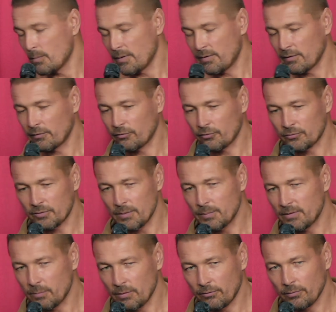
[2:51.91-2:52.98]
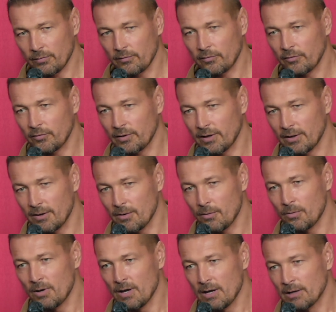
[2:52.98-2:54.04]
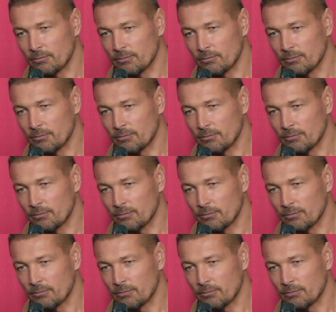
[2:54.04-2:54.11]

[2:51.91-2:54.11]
with a script which was you know